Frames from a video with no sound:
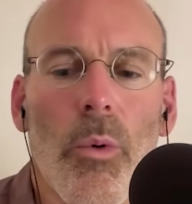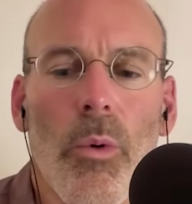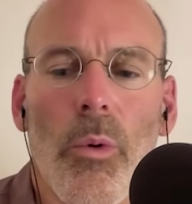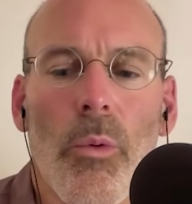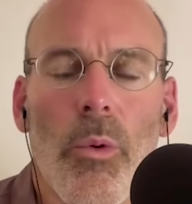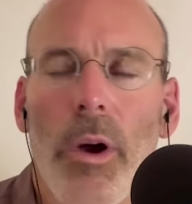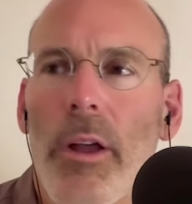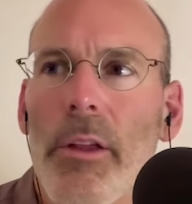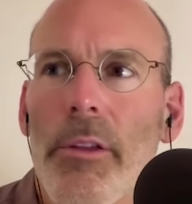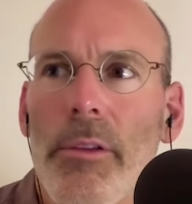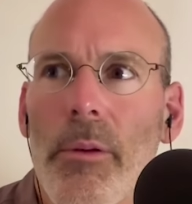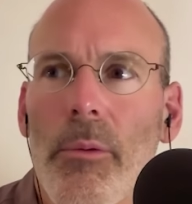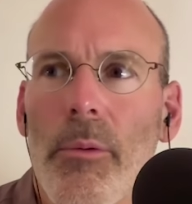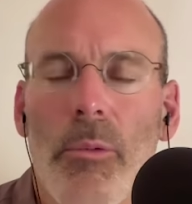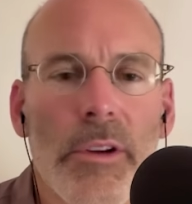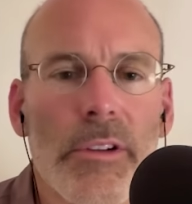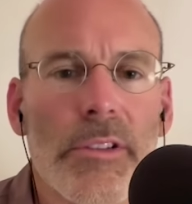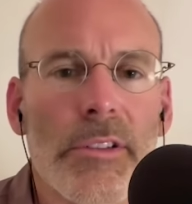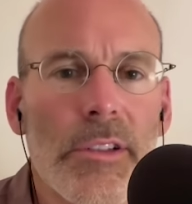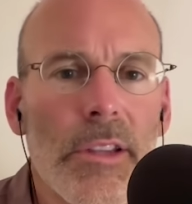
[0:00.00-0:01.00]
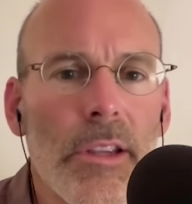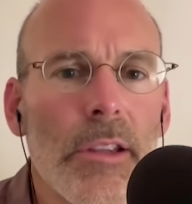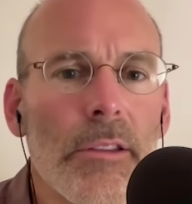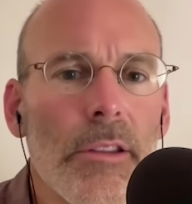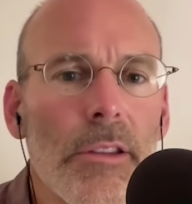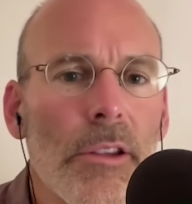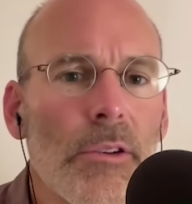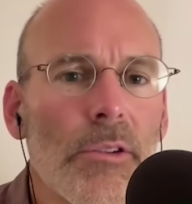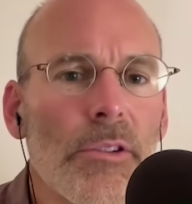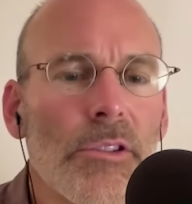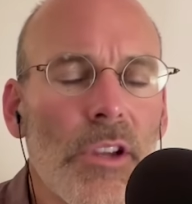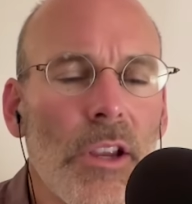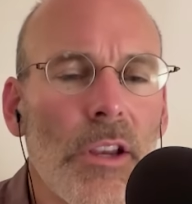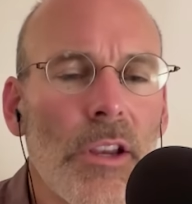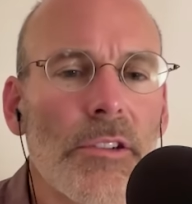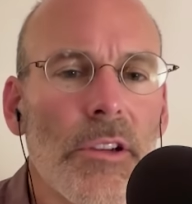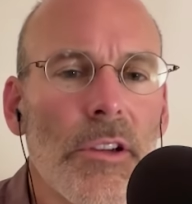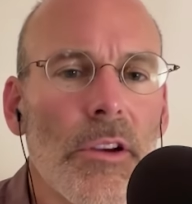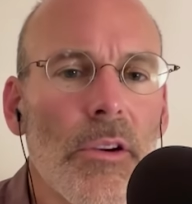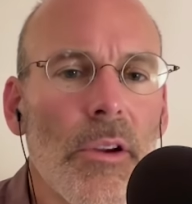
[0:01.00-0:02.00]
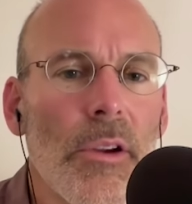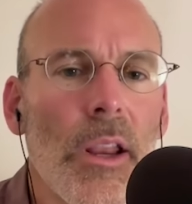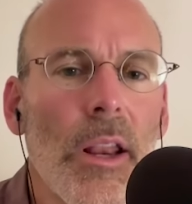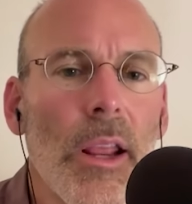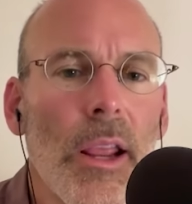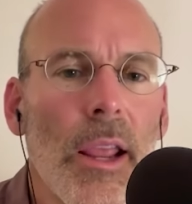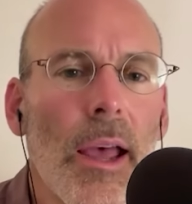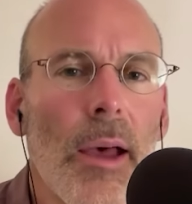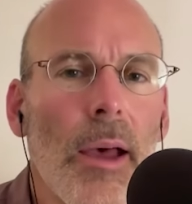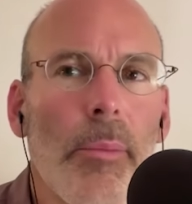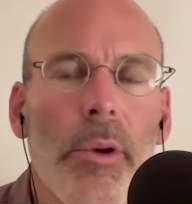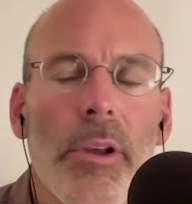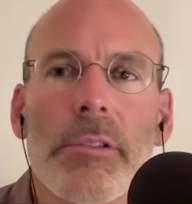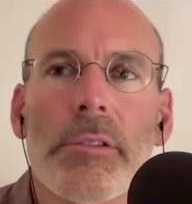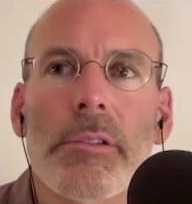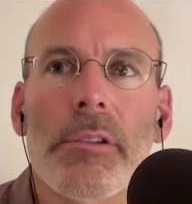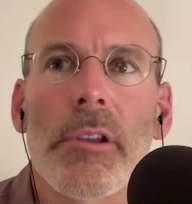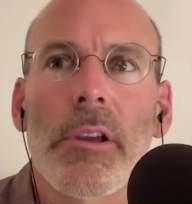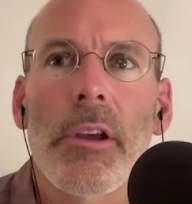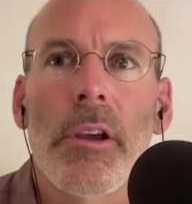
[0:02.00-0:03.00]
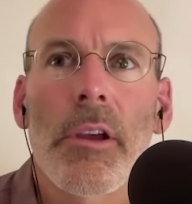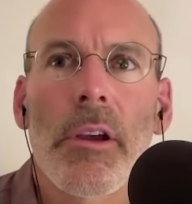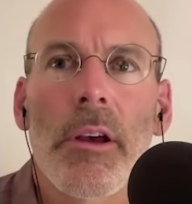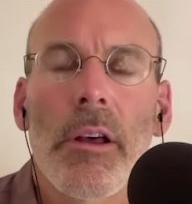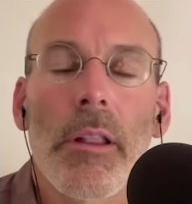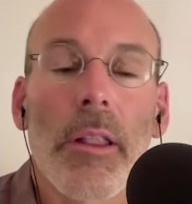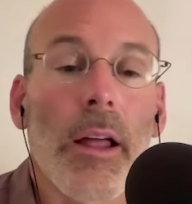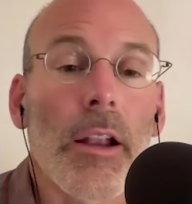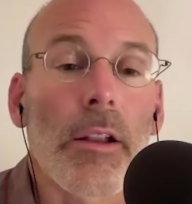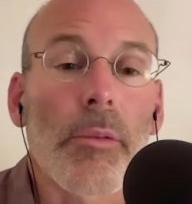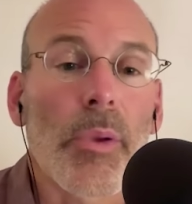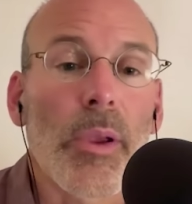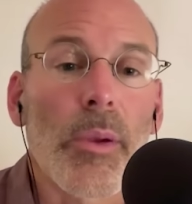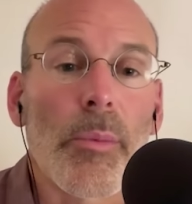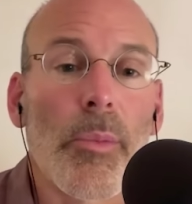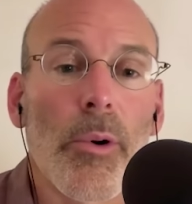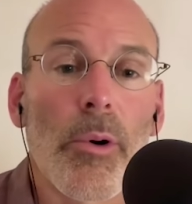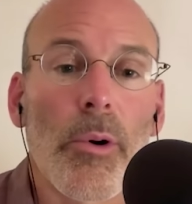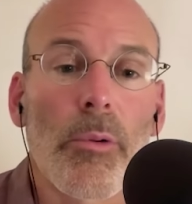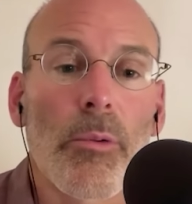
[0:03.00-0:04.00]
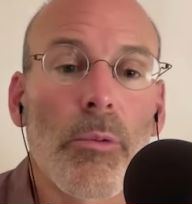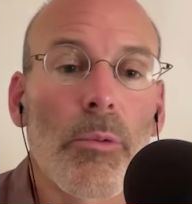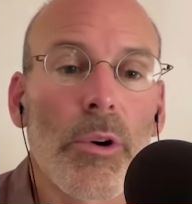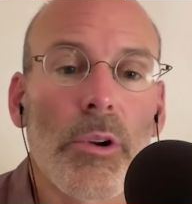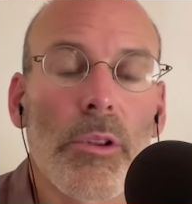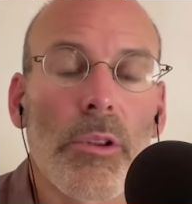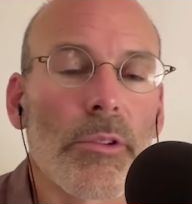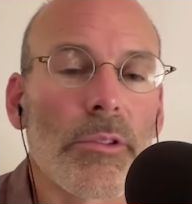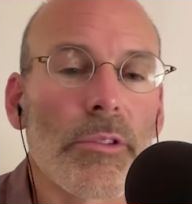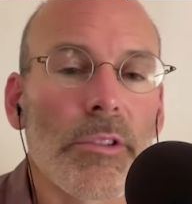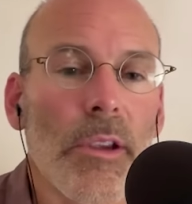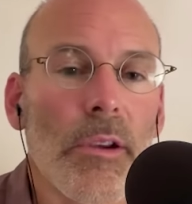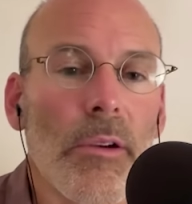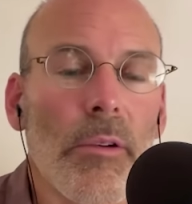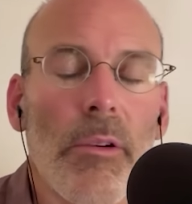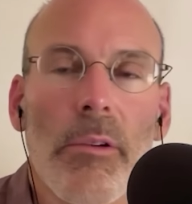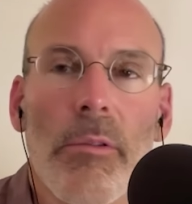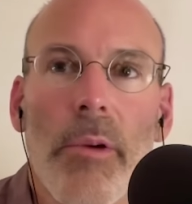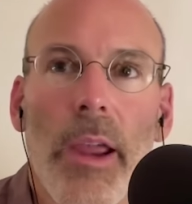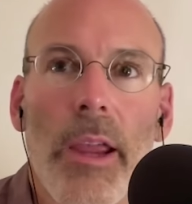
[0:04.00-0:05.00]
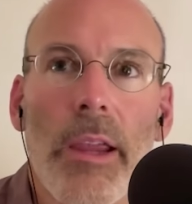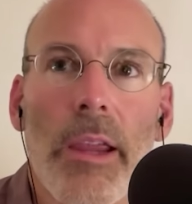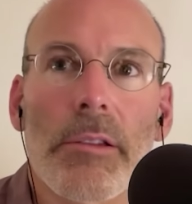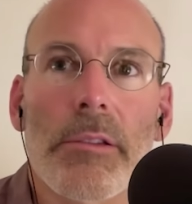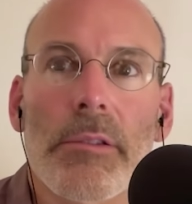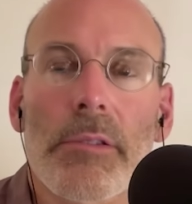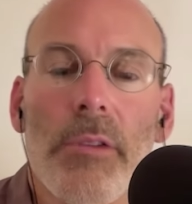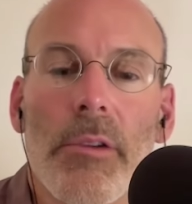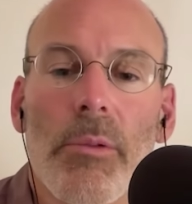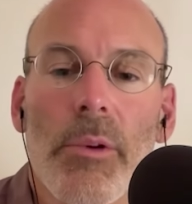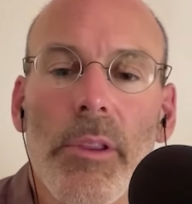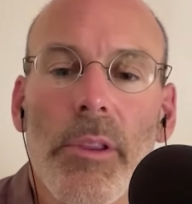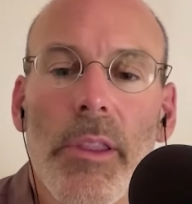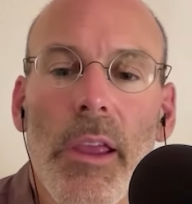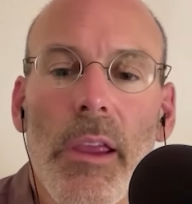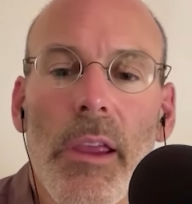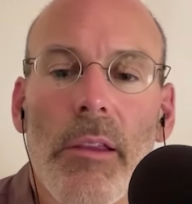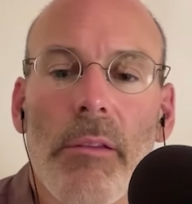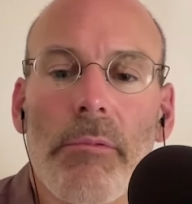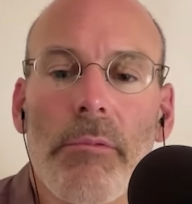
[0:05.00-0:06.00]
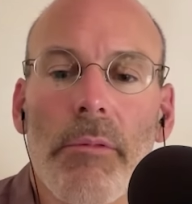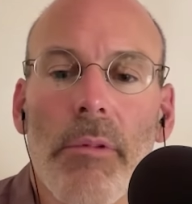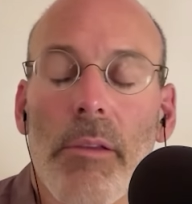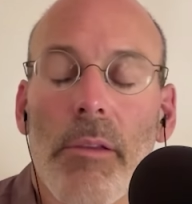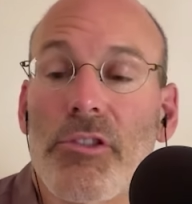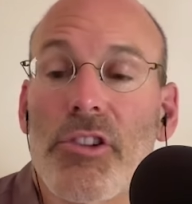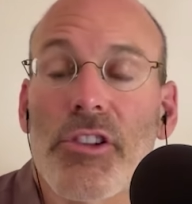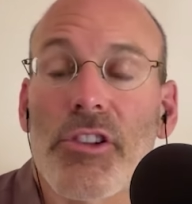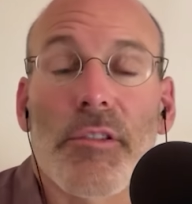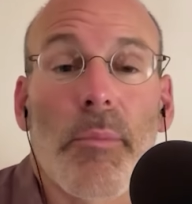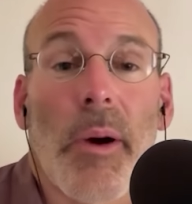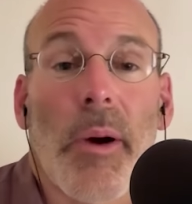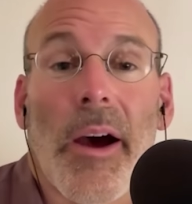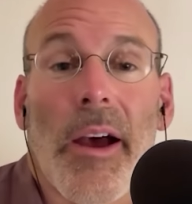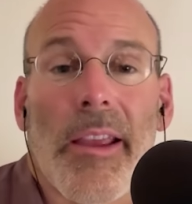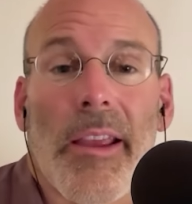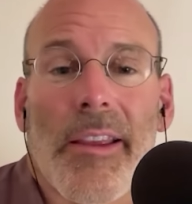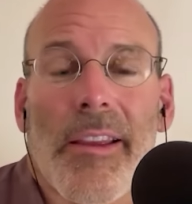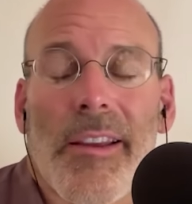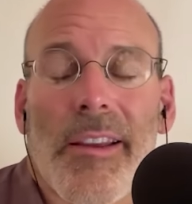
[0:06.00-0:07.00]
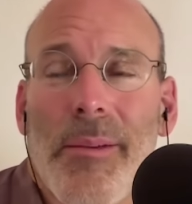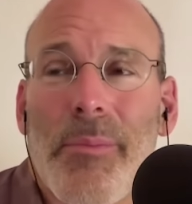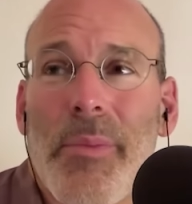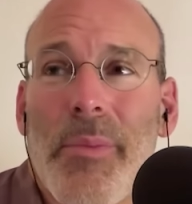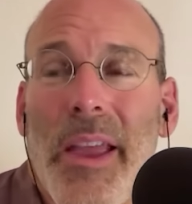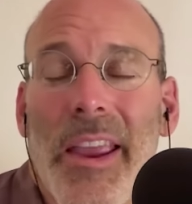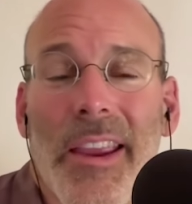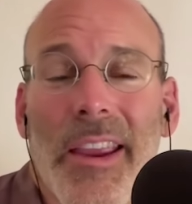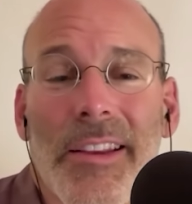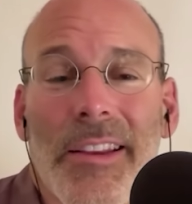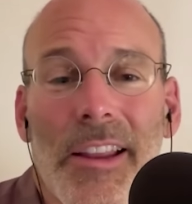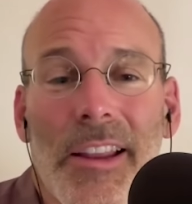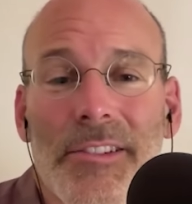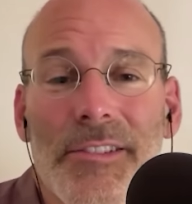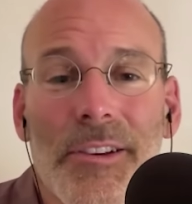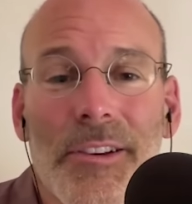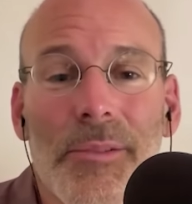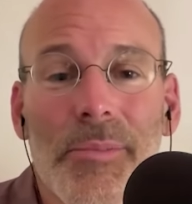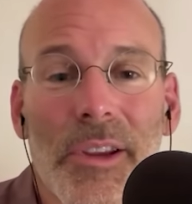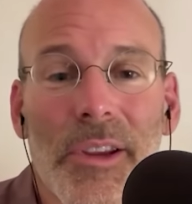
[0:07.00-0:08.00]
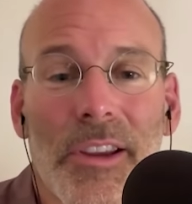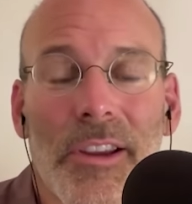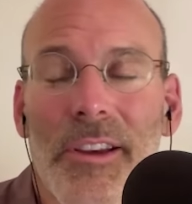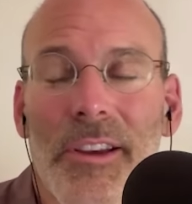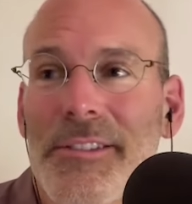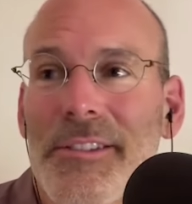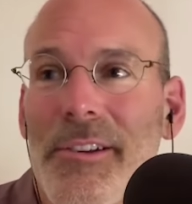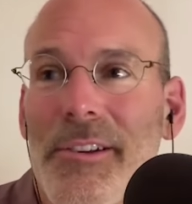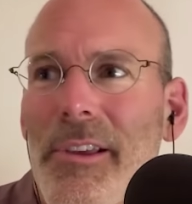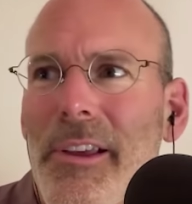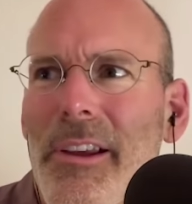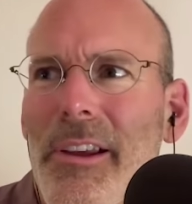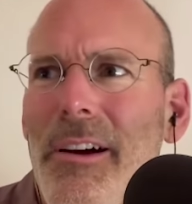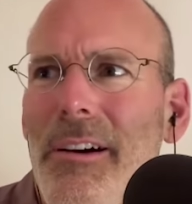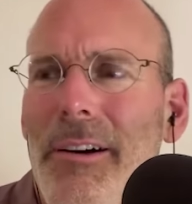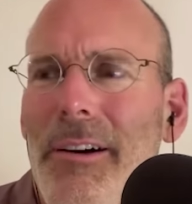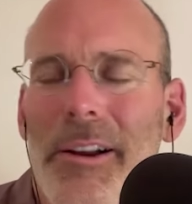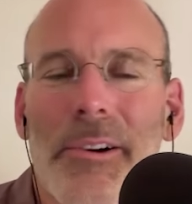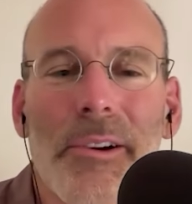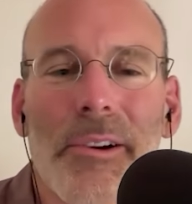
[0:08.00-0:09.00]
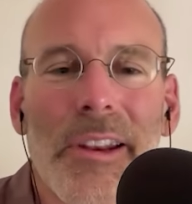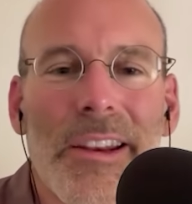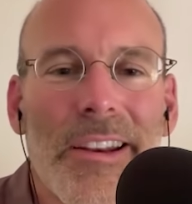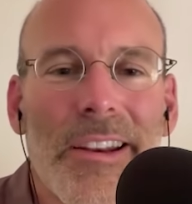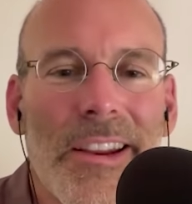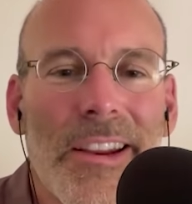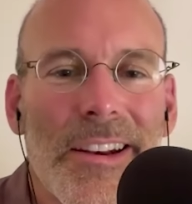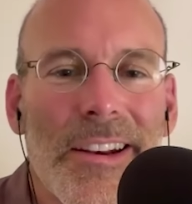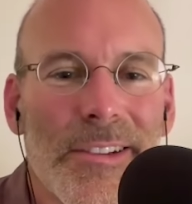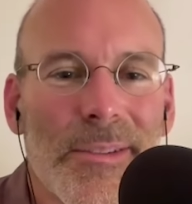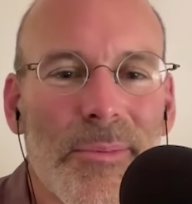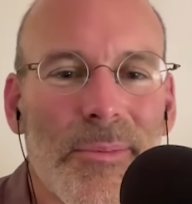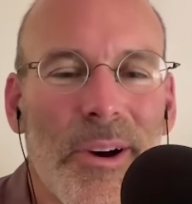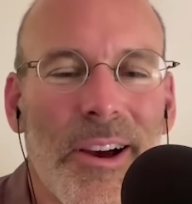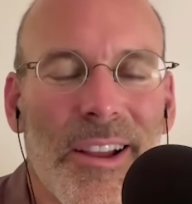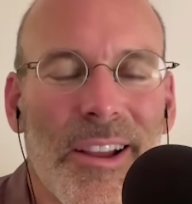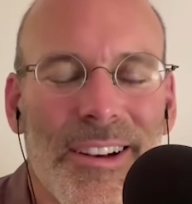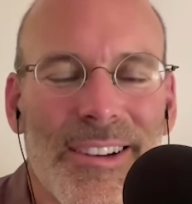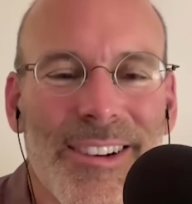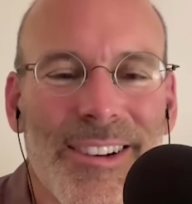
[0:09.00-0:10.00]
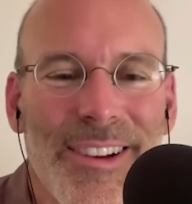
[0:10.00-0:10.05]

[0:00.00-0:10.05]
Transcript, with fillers: well we're seeing that you're changing your eating habits a lot of people were losing weight when they just by paying attention because they're like oh i don't need to eat as much